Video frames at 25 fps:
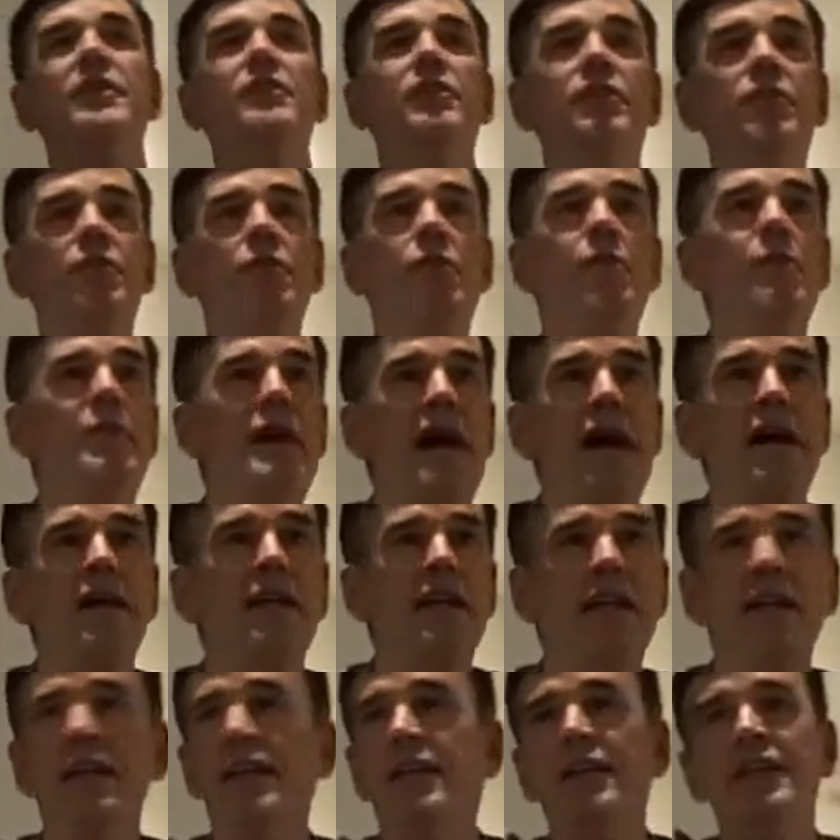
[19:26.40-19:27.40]
through a
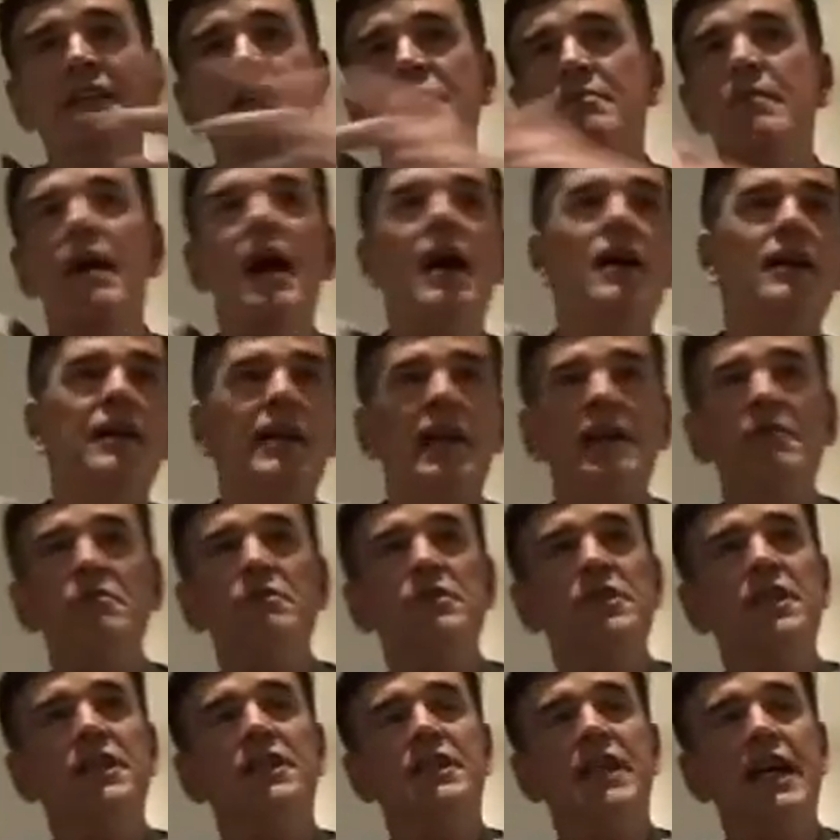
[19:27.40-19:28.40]
marquee, and the marquee
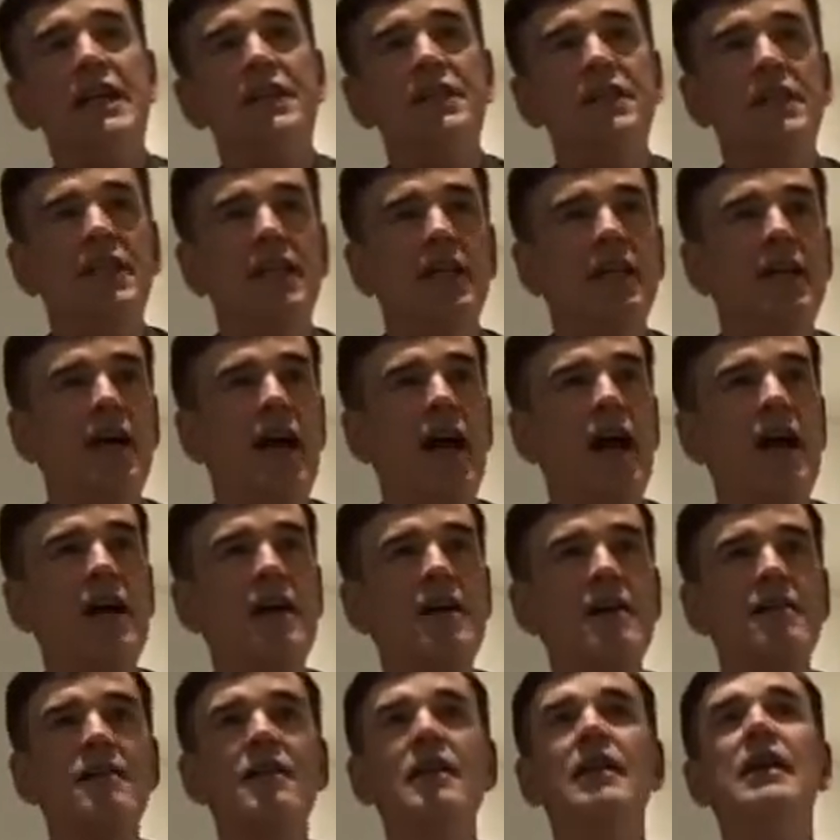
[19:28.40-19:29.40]
was attached to the
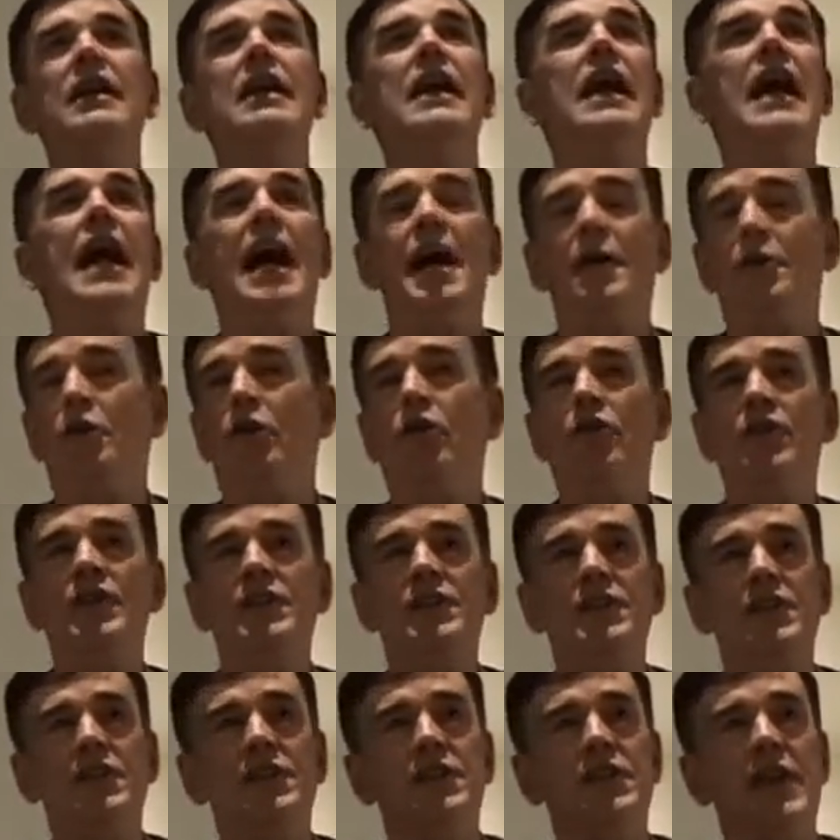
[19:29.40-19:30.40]
car, and all
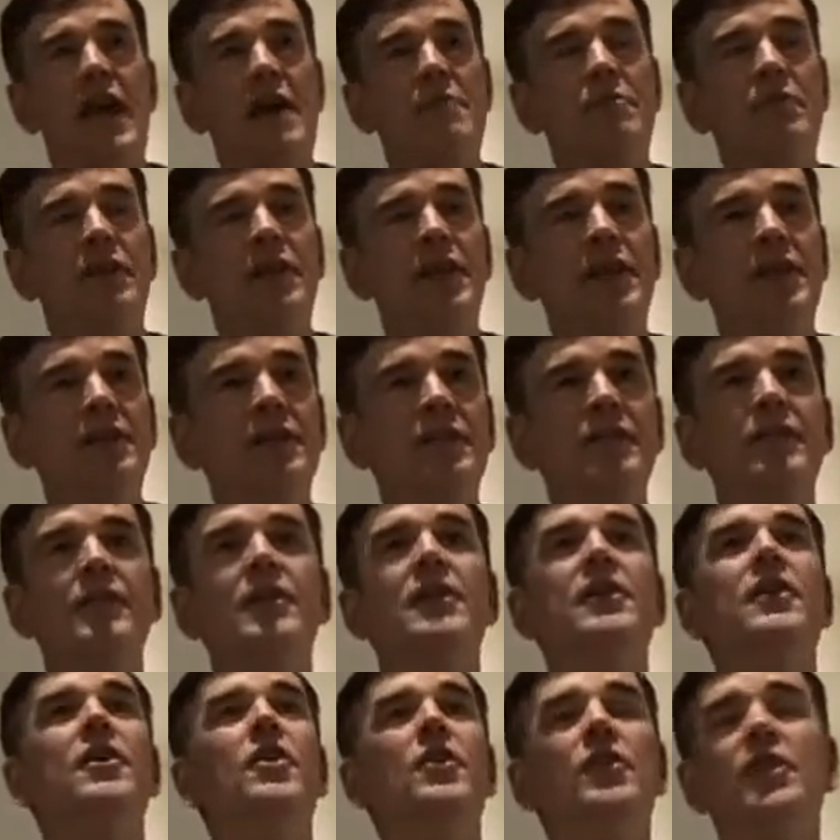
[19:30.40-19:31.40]
this is happening.
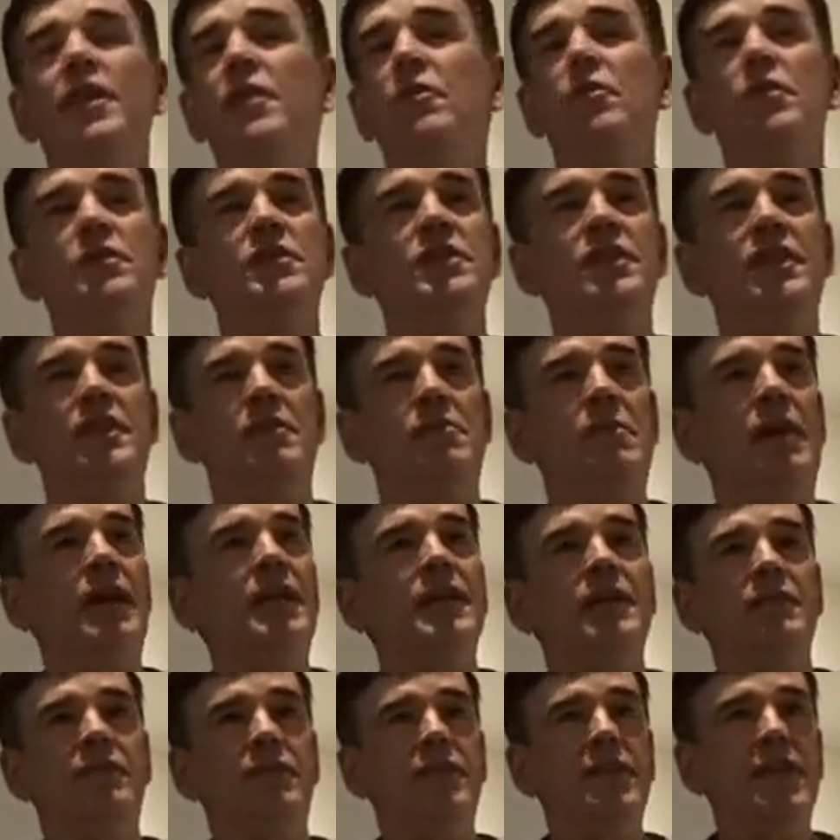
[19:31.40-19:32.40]
There wasn't the
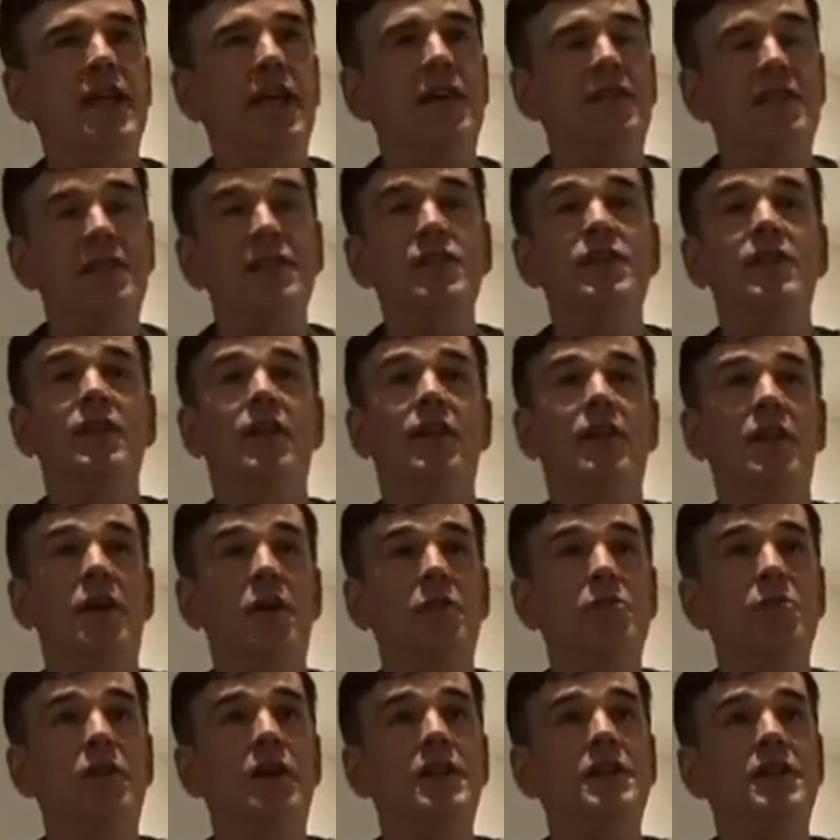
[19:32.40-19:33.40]
money for that. This is a
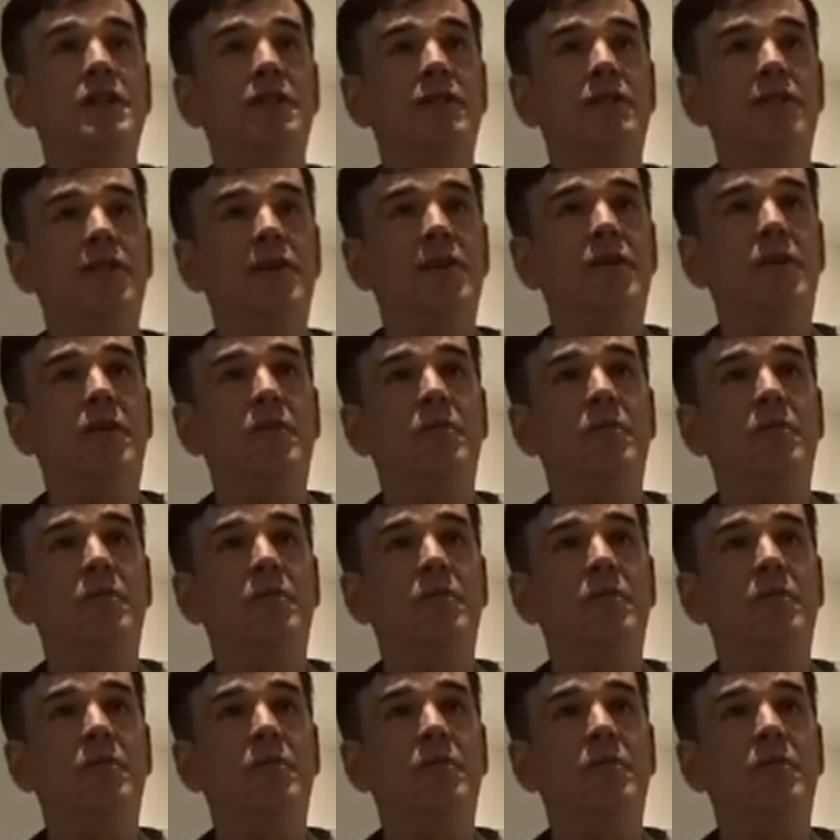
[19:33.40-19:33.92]
low-budget film.